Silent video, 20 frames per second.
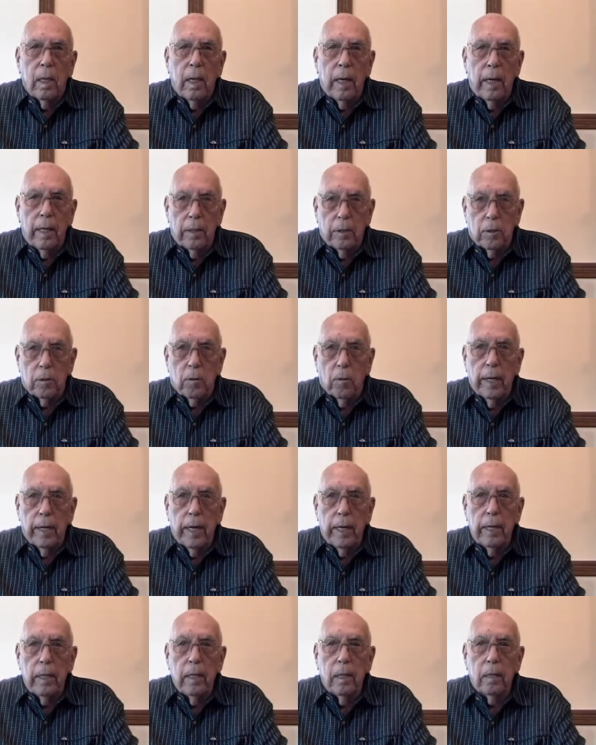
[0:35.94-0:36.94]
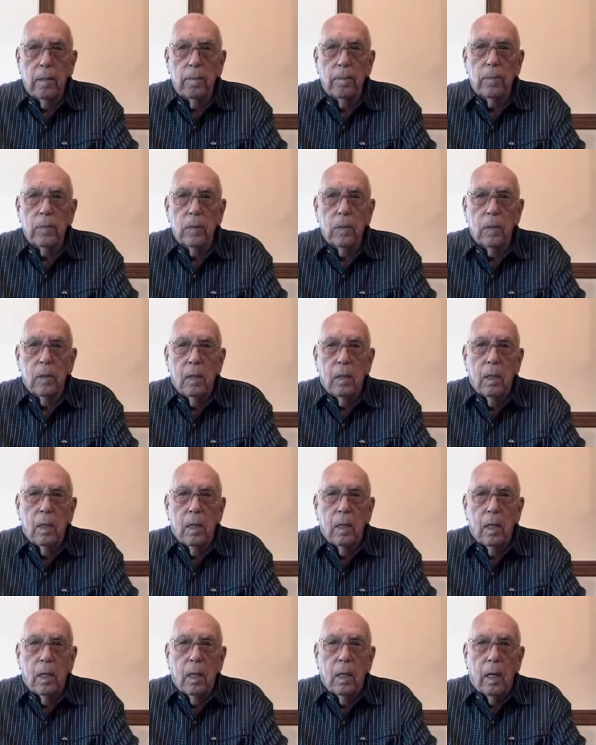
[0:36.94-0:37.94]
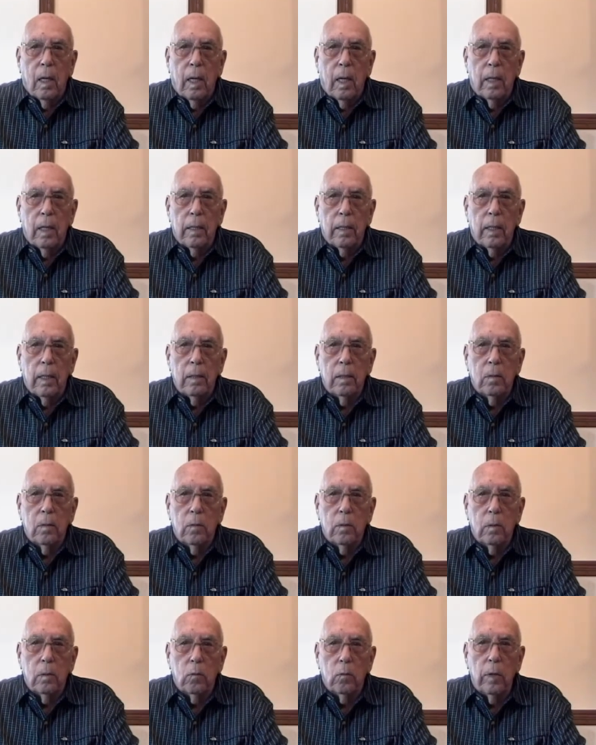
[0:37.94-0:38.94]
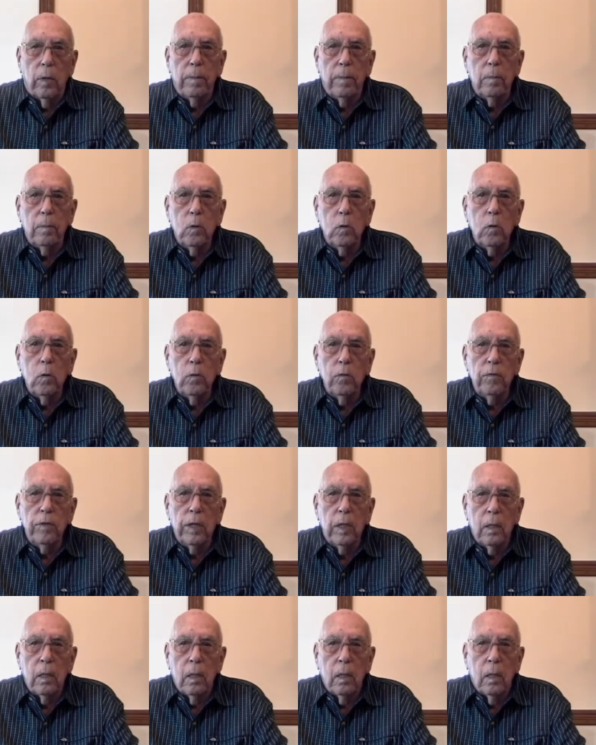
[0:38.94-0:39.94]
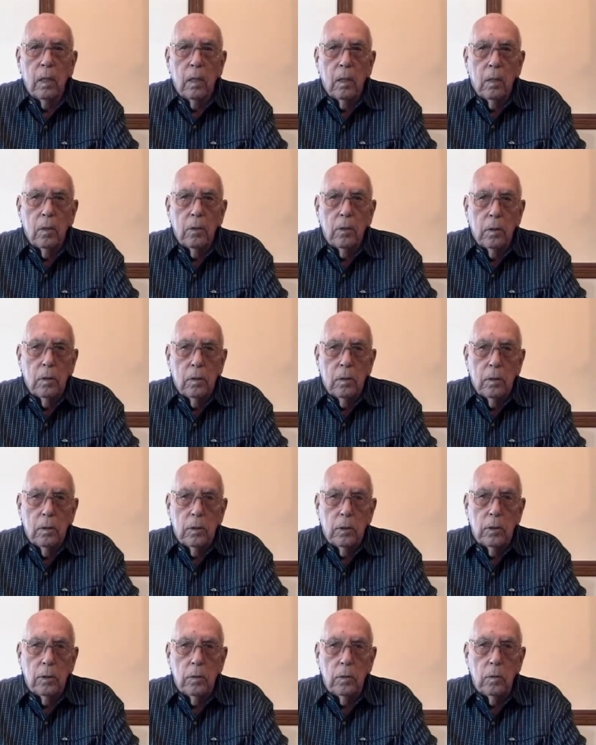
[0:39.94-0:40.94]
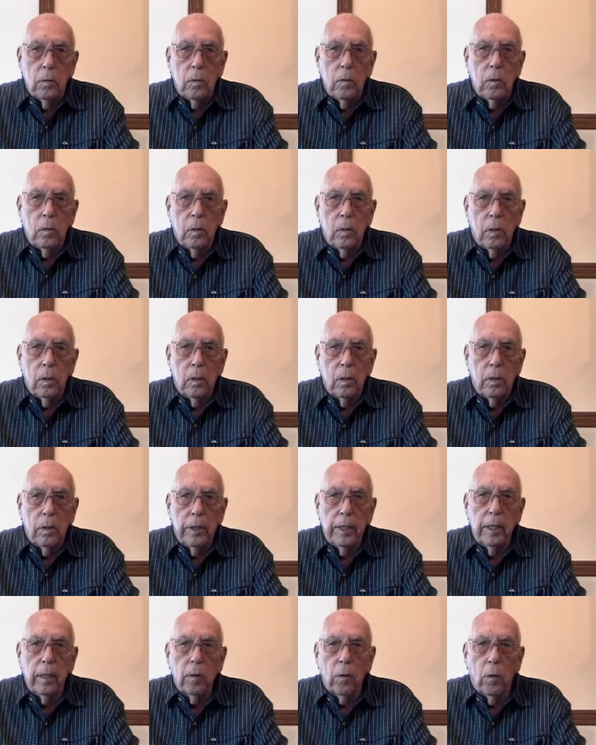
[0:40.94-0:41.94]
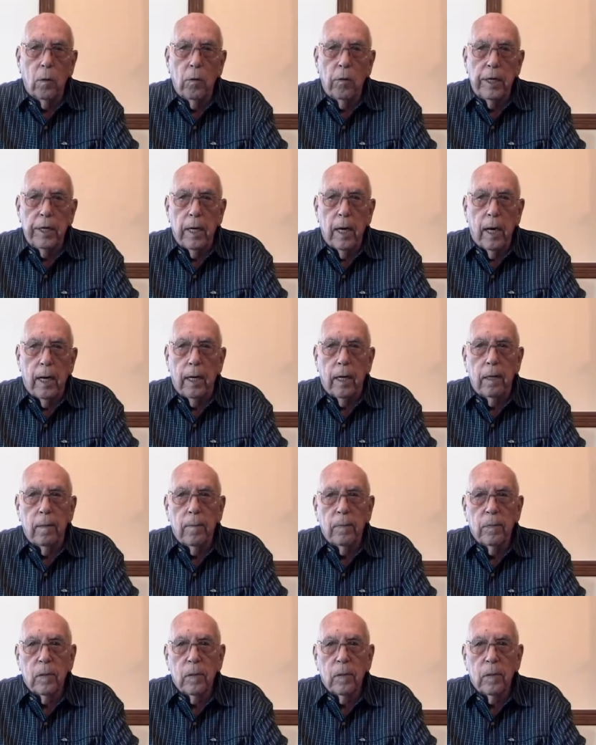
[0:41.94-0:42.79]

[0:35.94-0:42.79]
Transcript: 8th grade, and then we moved to near Oneana,